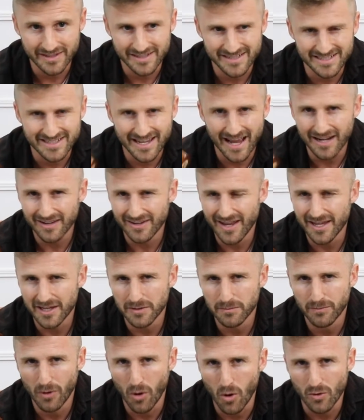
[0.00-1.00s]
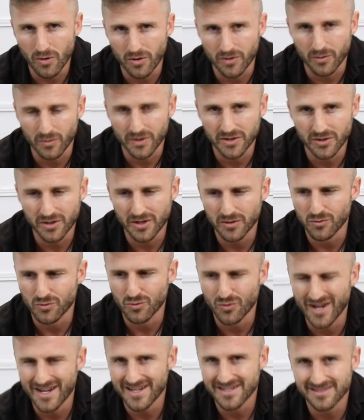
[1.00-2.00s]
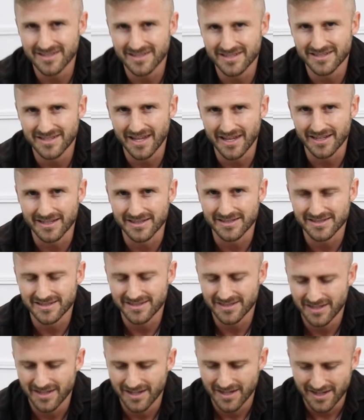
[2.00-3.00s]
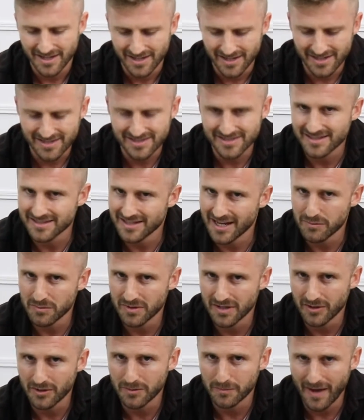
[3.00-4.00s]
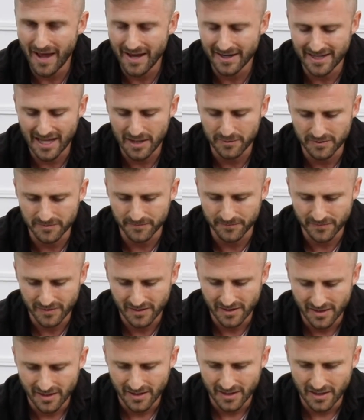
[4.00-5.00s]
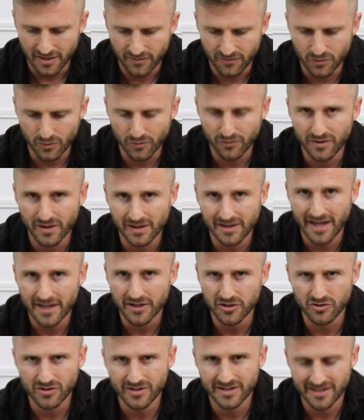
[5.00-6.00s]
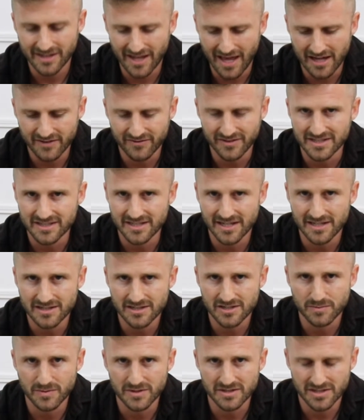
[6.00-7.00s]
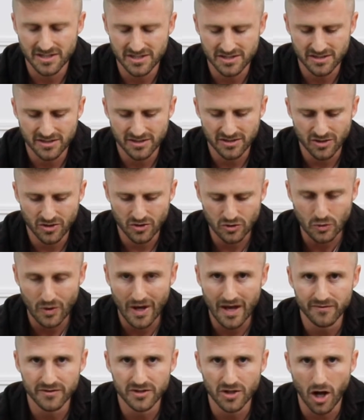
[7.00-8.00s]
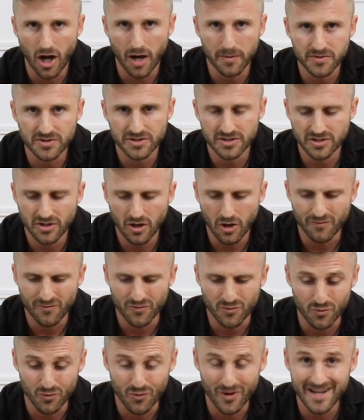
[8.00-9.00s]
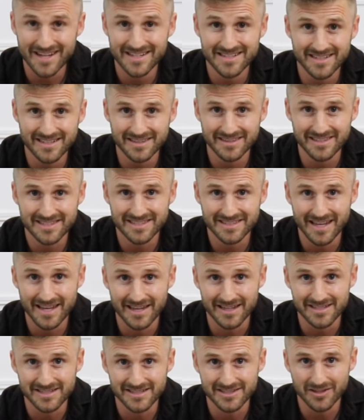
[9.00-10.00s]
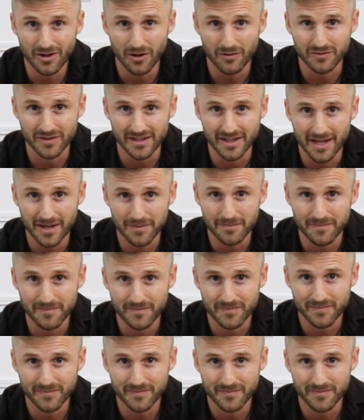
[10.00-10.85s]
It's kind of like in poker when you can raise the stakes. It's the same here in backgammon. If you feel like you're in an advantageous position, you have the option of raising the stakes of the game.